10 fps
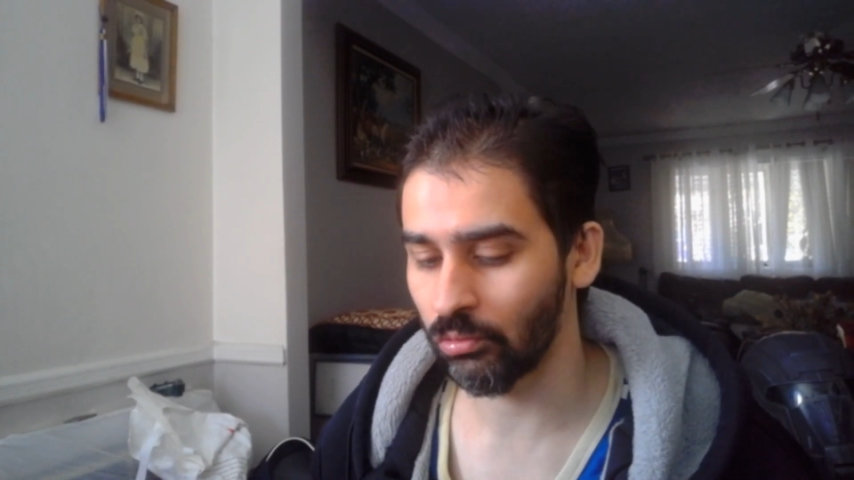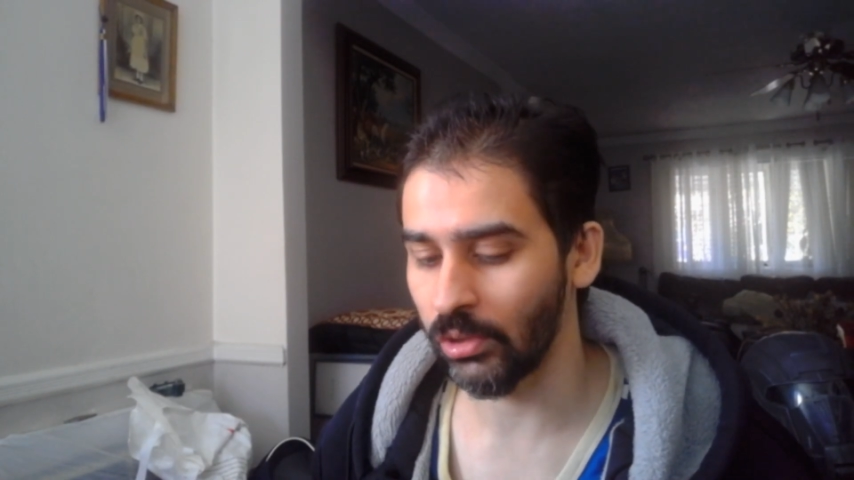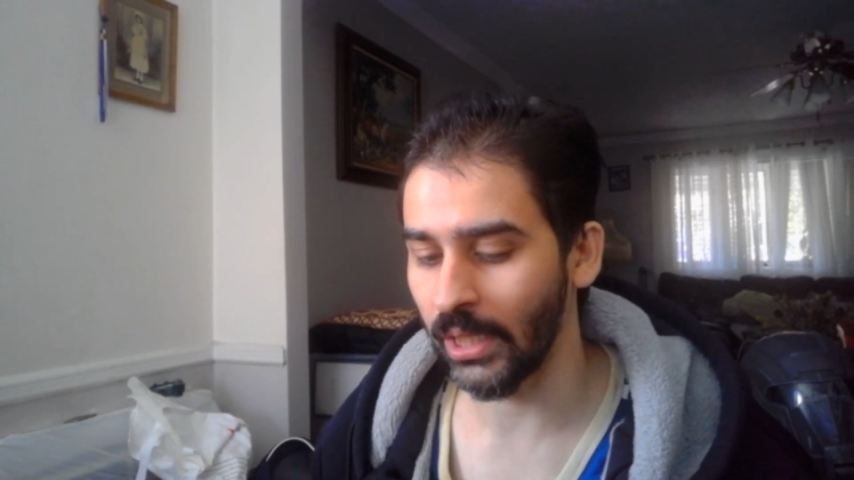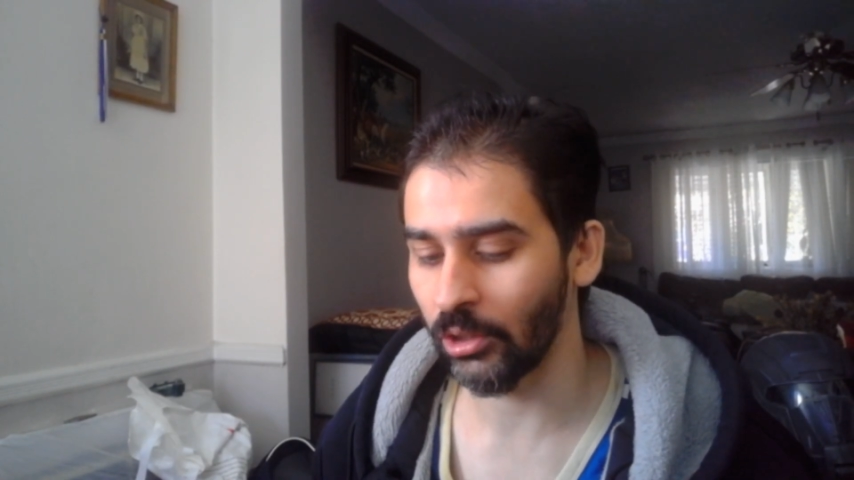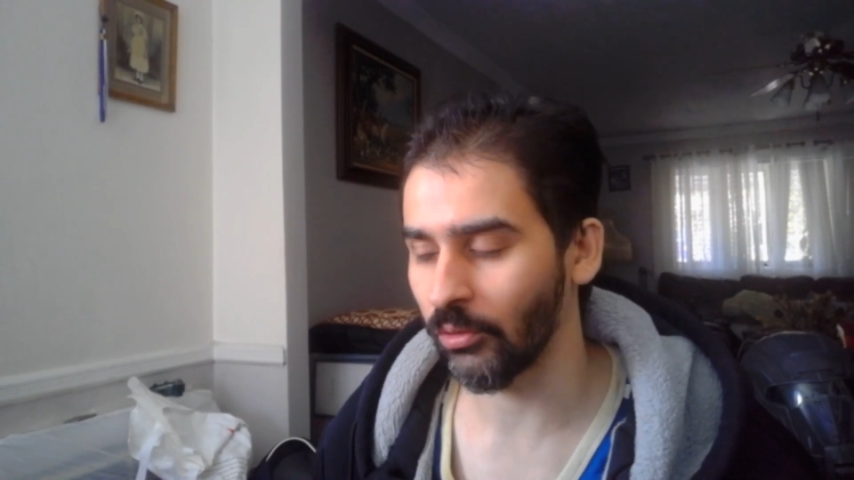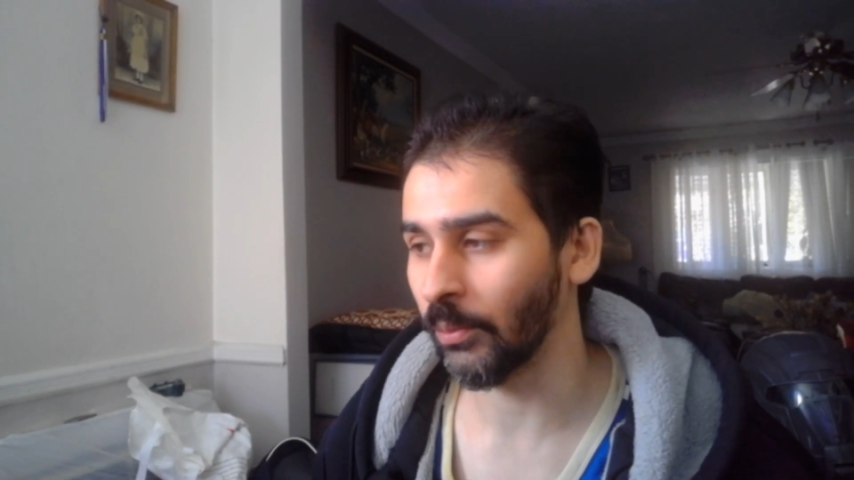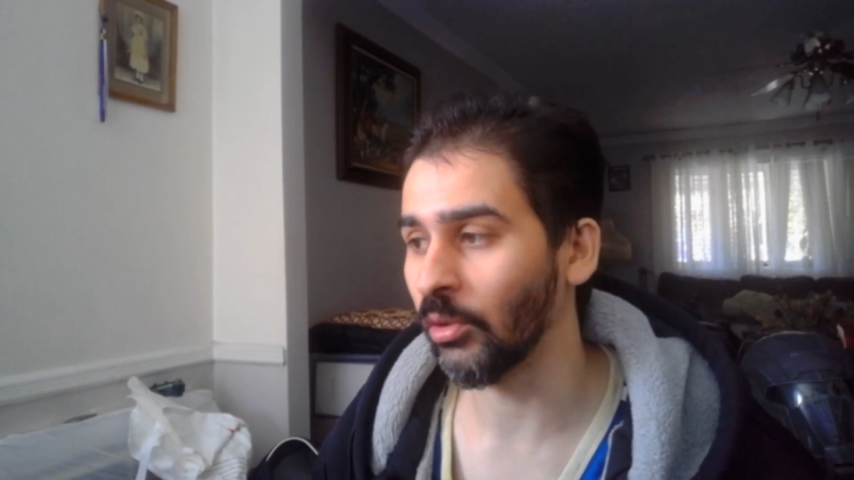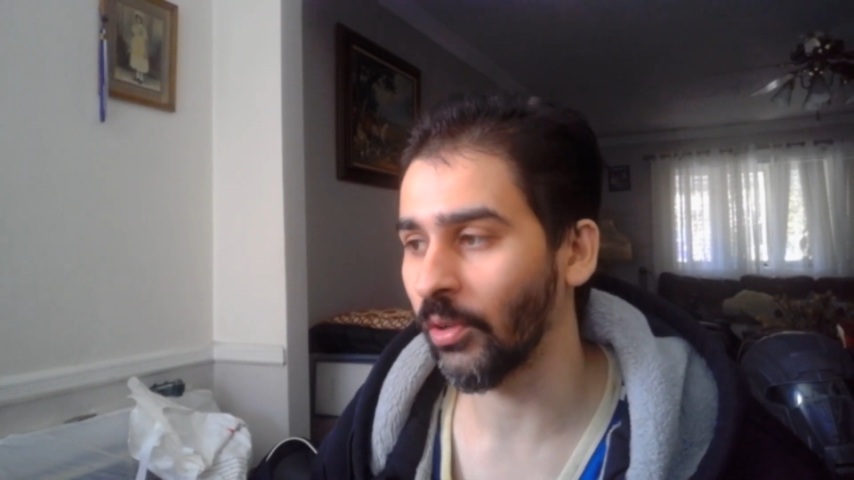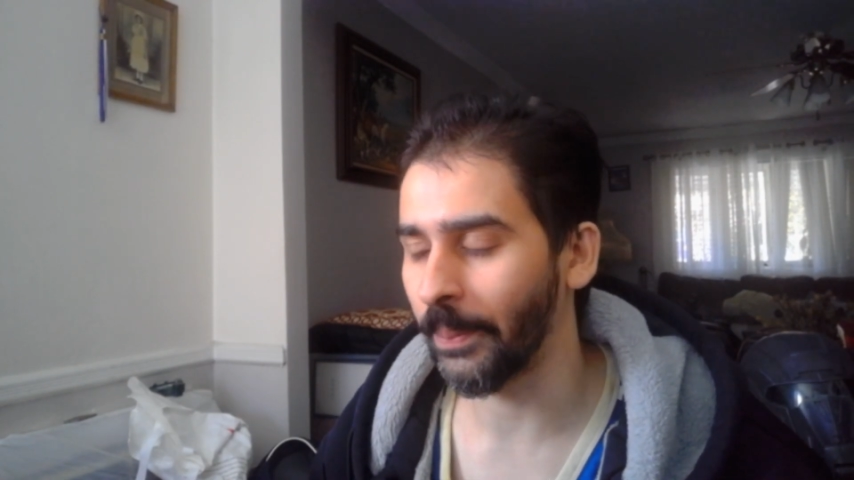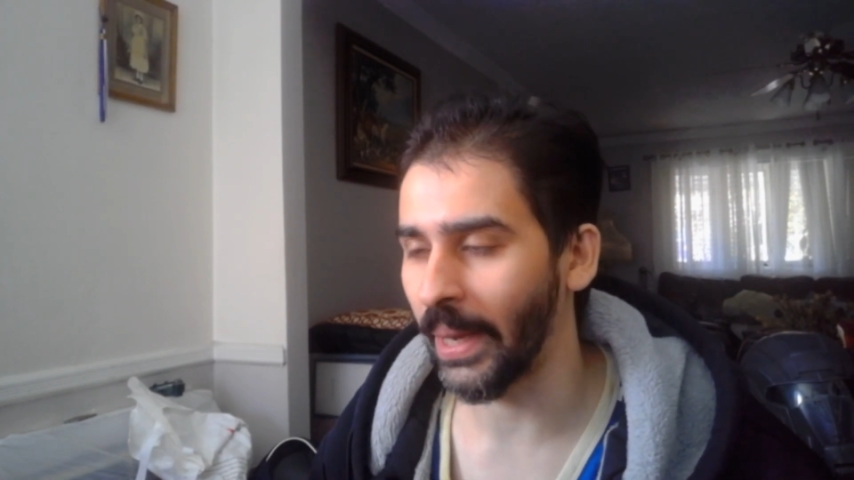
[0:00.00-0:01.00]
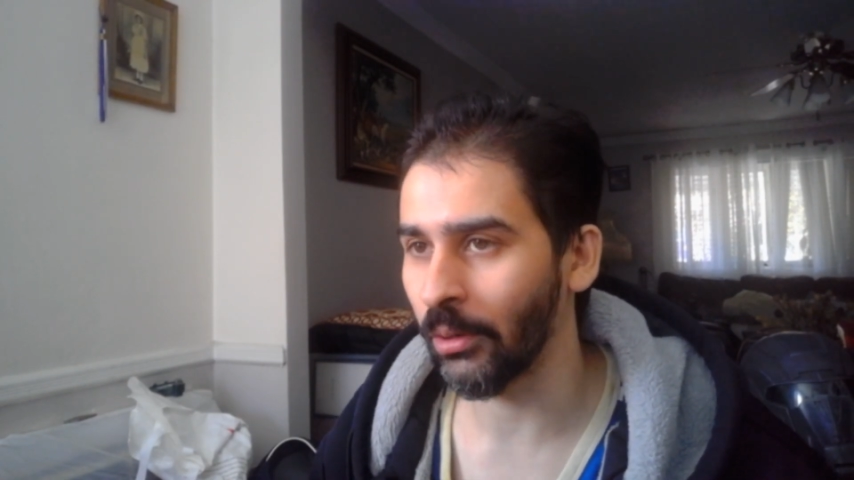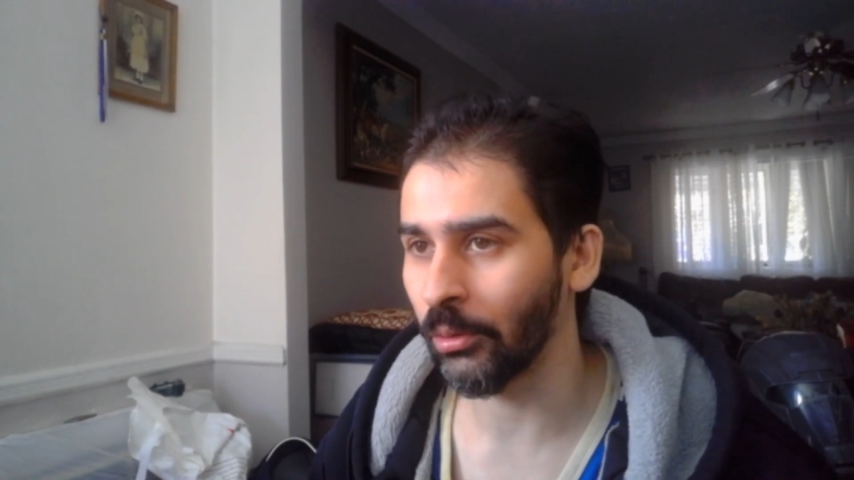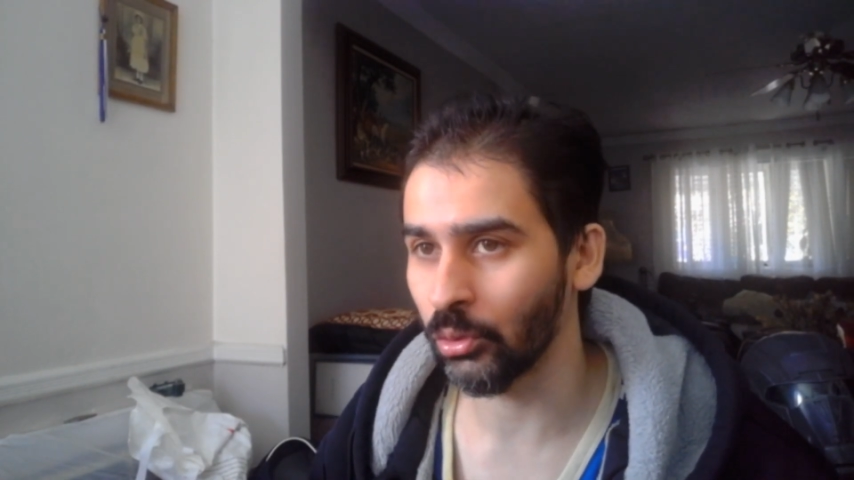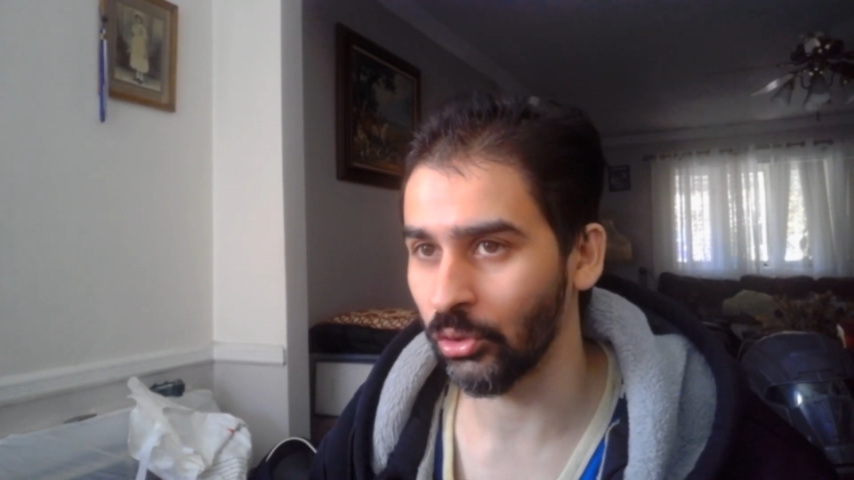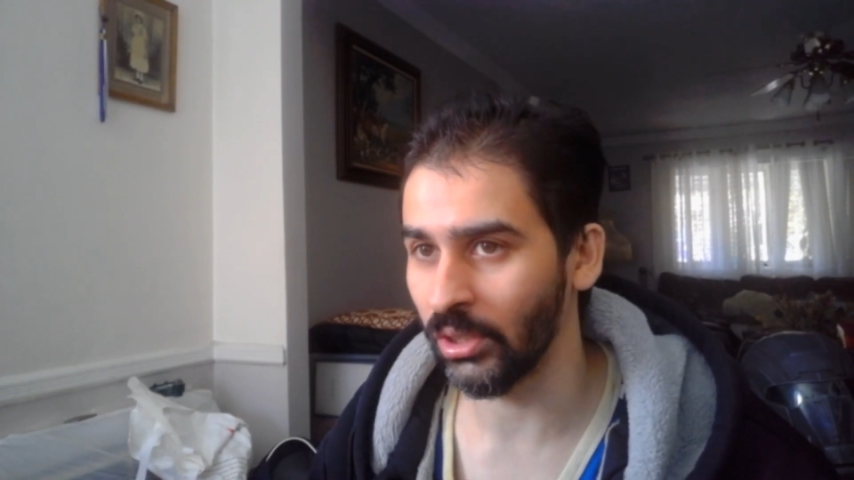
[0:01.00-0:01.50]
trying to remove her power so